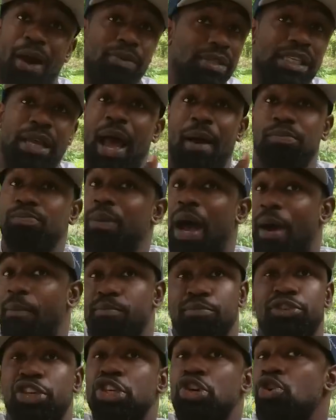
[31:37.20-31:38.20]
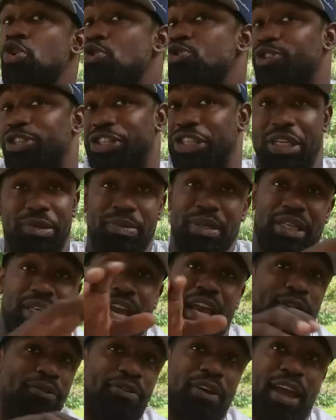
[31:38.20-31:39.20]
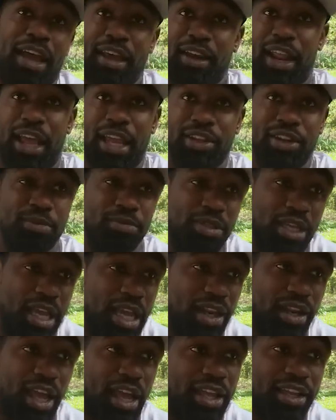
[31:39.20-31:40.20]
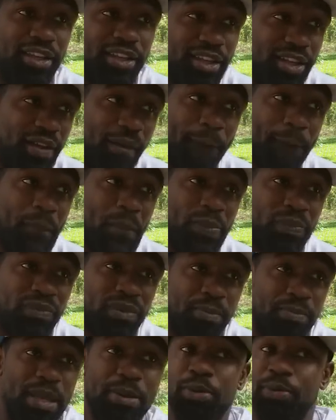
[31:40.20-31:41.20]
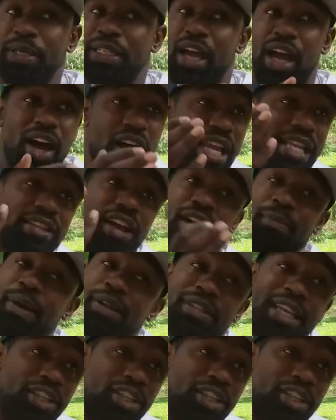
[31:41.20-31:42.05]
a huge GBK fan. Like, you know what I'm saying? Like people be talking, he talk about that